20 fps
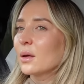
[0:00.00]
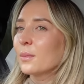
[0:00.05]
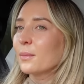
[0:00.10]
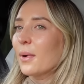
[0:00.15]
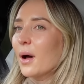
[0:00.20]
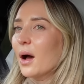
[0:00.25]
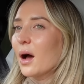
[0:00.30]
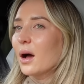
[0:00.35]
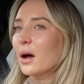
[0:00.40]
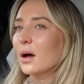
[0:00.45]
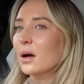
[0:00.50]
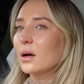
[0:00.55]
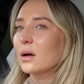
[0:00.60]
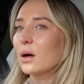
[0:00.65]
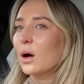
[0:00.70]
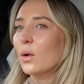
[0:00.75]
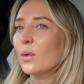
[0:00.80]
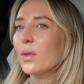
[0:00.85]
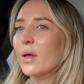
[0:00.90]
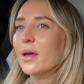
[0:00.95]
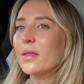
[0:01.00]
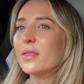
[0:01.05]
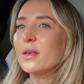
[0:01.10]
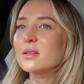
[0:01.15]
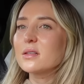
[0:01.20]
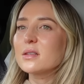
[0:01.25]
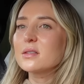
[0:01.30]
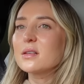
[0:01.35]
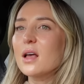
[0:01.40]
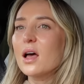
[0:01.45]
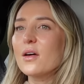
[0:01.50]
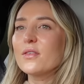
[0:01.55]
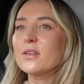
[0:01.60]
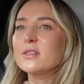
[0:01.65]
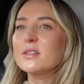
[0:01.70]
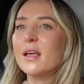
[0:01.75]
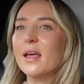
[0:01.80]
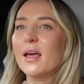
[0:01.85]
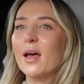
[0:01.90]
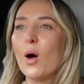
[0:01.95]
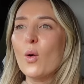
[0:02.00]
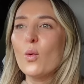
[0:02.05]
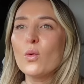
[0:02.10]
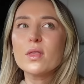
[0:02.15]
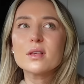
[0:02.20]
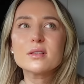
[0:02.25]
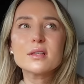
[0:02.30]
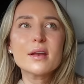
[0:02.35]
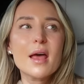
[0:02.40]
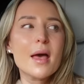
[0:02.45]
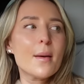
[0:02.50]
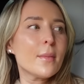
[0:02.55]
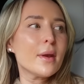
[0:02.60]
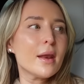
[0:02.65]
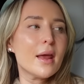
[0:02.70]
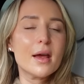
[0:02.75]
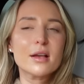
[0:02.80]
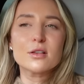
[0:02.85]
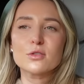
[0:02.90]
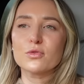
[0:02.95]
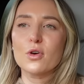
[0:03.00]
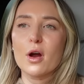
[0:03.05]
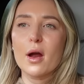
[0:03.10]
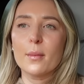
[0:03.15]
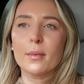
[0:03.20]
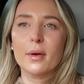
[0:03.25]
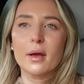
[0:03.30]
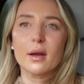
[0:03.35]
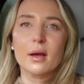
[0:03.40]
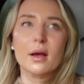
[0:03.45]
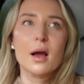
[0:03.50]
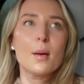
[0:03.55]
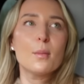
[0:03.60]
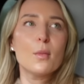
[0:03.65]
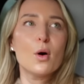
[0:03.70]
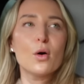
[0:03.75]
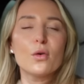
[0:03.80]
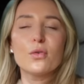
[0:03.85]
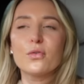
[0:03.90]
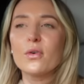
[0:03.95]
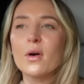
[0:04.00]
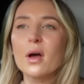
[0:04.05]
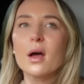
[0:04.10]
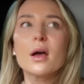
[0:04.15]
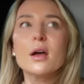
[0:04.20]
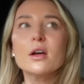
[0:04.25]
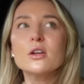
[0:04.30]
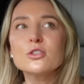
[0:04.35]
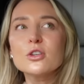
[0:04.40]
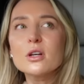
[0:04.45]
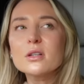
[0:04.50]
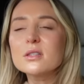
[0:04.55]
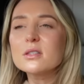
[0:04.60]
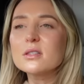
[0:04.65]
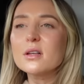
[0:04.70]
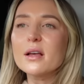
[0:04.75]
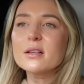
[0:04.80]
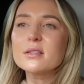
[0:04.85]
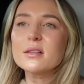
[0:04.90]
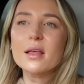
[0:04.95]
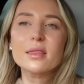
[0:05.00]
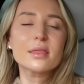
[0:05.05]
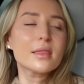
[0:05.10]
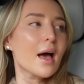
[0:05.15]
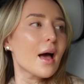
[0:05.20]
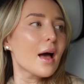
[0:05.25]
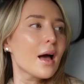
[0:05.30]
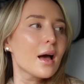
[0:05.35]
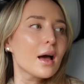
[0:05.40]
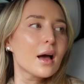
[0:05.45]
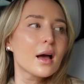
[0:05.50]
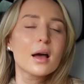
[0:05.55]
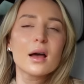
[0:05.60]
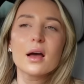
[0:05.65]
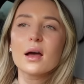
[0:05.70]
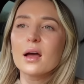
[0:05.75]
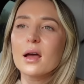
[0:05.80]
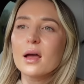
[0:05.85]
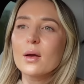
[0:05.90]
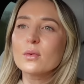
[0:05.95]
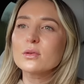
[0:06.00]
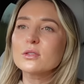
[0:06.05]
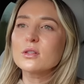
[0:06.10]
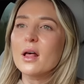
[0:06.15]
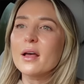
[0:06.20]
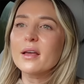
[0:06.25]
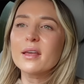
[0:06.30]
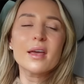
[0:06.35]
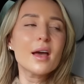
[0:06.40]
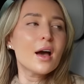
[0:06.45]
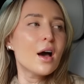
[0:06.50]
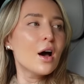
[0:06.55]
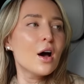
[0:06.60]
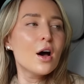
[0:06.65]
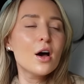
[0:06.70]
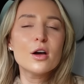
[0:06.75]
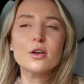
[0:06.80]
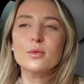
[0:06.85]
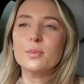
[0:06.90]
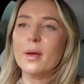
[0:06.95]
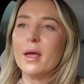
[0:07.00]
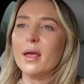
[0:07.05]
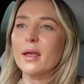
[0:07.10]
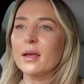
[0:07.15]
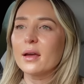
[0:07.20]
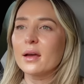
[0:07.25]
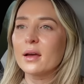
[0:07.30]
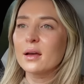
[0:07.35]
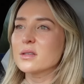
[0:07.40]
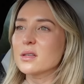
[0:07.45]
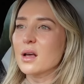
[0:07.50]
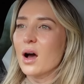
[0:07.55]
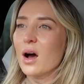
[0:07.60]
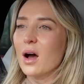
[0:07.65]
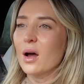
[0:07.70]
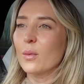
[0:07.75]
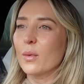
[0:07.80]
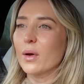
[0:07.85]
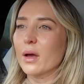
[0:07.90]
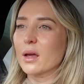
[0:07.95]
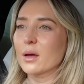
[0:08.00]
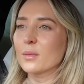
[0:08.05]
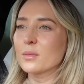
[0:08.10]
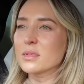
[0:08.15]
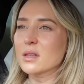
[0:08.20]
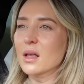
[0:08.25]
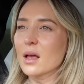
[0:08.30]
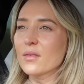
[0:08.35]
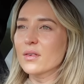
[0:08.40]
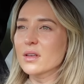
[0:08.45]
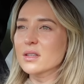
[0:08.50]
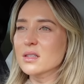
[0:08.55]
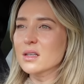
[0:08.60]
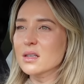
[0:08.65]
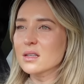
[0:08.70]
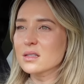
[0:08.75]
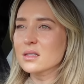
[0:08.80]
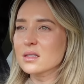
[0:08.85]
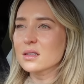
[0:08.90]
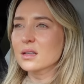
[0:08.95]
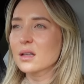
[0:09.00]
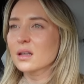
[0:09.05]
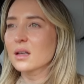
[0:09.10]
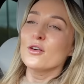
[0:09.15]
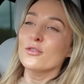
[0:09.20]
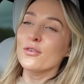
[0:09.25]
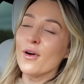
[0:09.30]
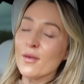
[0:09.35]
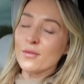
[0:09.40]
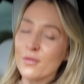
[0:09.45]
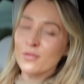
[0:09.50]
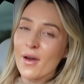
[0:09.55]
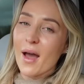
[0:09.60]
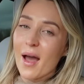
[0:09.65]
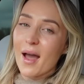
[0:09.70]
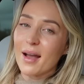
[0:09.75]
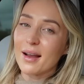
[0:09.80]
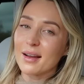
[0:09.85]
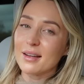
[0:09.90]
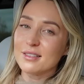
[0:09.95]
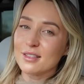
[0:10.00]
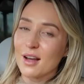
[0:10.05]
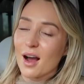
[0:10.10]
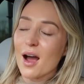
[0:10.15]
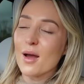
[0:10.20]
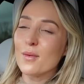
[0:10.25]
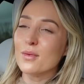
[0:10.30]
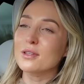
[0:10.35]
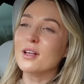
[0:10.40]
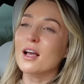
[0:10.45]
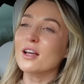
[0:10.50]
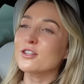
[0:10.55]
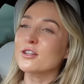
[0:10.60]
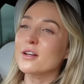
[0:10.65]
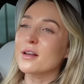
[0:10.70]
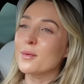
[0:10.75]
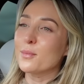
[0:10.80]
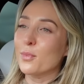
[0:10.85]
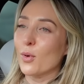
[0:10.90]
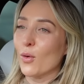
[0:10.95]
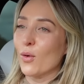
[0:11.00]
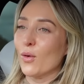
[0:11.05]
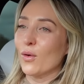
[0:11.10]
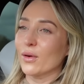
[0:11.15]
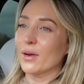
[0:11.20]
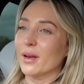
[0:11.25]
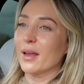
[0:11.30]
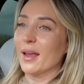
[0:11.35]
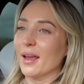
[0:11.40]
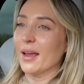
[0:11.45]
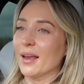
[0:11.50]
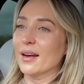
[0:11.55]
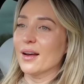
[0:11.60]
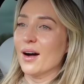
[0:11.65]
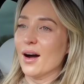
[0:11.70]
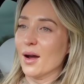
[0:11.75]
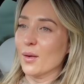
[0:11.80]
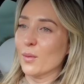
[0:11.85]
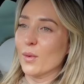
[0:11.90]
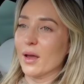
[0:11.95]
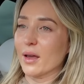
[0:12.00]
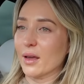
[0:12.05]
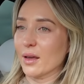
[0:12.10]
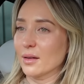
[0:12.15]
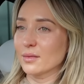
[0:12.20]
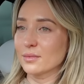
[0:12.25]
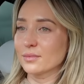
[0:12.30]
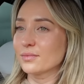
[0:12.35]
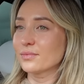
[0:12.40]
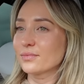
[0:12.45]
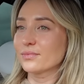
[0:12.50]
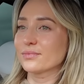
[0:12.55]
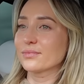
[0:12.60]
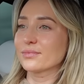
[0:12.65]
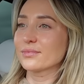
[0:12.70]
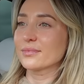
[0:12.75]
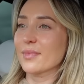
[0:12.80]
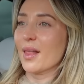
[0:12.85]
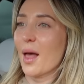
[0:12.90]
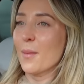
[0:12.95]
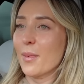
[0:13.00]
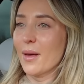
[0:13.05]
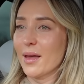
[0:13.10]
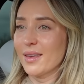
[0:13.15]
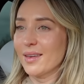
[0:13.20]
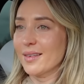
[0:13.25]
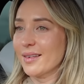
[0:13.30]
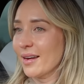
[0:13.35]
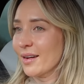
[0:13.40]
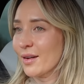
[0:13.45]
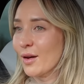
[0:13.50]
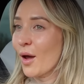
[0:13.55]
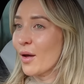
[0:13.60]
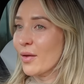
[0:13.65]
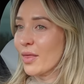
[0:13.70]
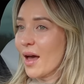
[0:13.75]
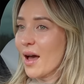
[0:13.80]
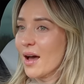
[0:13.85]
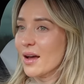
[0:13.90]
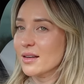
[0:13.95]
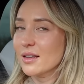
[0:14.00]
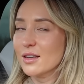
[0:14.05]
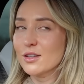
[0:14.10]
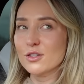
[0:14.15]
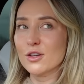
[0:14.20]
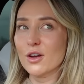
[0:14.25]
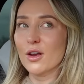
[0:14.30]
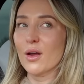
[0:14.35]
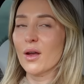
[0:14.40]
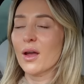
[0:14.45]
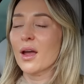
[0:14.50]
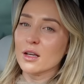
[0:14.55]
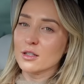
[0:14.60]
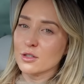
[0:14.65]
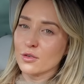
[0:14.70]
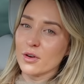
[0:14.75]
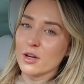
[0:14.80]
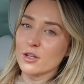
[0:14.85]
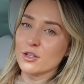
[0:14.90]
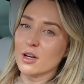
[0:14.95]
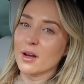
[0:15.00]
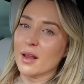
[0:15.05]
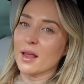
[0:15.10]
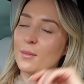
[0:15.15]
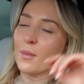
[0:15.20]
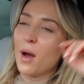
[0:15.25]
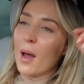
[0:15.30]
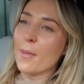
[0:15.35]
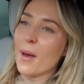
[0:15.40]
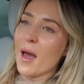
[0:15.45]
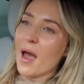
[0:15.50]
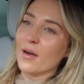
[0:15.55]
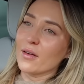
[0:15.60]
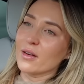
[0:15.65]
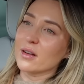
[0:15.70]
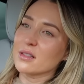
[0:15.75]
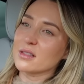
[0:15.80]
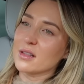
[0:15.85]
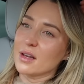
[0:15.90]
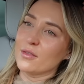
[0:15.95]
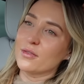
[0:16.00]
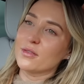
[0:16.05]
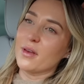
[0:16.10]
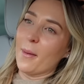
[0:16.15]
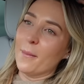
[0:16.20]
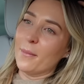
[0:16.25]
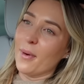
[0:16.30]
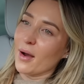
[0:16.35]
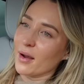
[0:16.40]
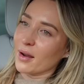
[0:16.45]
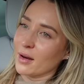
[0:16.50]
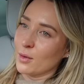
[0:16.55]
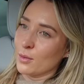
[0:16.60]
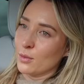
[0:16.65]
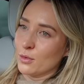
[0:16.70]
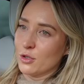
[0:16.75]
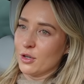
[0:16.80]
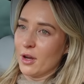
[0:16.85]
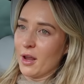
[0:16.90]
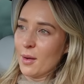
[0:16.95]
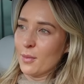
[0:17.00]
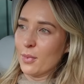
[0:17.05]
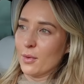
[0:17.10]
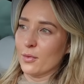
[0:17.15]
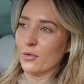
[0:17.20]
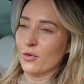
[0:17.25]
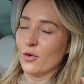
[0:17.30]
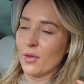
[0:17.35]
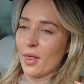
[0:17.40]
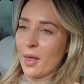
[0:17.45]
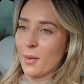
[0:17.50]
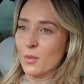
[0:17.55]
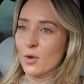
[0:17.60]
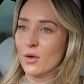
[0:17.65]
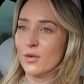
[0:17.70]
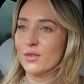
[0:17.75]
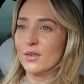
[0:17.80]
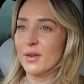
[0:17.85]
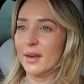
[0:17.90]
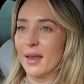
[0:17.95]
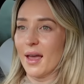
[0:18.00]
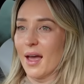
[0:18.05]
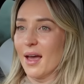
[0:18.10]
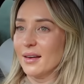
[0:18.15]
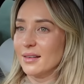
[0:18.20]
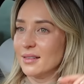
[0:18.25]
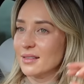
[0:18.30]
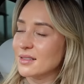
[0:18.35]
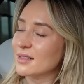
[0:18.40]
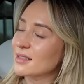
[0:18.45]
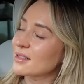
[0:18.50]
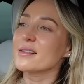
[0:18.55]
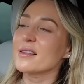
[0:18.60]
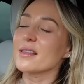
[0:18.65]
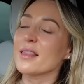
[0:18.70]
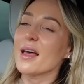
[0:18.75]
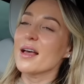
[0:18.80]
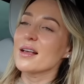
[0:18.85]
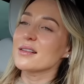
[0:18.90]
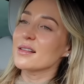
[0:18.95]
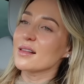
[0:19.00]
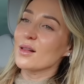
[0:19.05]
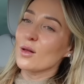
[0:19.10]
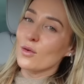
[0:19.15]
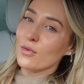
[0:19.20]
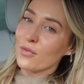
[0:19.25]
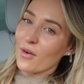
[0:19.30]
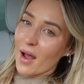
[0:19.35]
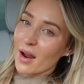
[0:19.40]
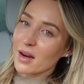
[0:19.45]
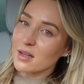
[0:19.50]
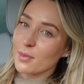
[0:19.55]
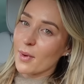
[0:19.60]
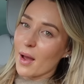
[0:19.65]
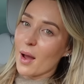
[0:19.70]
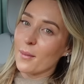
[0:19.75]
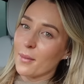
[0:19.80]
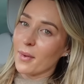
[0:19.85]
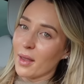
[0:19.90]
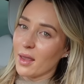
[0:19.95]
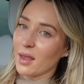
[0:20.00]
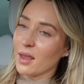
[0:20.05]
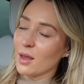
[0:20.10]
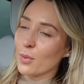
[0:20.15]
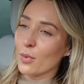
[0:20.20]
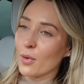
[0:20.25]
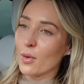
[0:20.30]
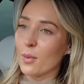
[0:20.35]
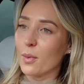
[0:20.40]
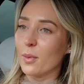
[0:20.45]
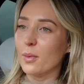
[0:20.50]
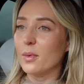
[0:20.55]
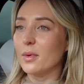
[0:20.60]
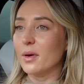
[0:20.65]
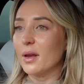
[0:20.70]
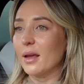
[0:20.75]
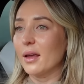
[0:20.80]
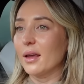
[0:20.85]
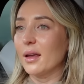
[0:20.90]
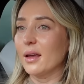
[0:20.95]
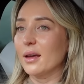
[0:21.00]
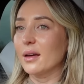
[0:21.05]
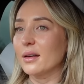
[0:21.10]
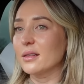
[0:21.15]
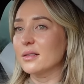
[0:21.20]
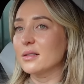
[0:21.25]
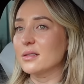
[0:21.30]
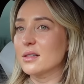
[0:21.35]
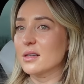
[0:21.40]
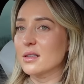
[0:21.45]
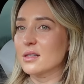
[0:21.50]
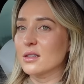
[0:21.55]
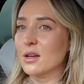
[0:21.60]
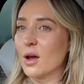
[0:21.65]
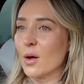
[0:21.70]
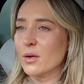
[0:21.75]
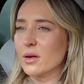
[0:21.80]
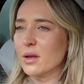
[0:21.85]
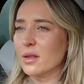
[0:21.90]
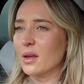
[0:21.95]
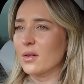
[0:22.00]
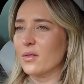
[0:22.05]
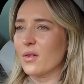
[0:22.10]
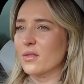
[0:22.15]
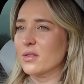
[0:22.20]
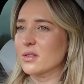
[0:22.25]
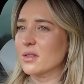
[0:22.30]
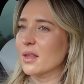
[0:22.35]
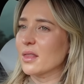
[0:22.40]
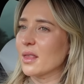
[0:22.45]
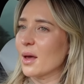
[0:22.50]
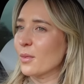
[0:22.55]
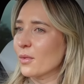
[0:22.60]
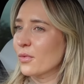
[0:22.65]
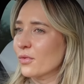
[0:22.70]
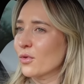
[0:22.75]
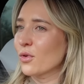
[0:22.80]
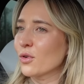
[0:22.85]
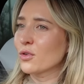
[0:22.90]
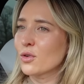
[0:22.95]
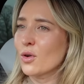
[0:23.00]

But, oh, there's a service here. Oh, there's an M&S, right, I'm going to come off. Just as I said that, it was like it heard me. Is it High Wycombe services? Fun fact, I was actually born in High Wycombe. I bet you didn't know that, did you? Because originally my parents lived in Buckinghamshire before they moved to Kent. So there's a little fact about me, probably didn't know. I don't think I've ever said that before.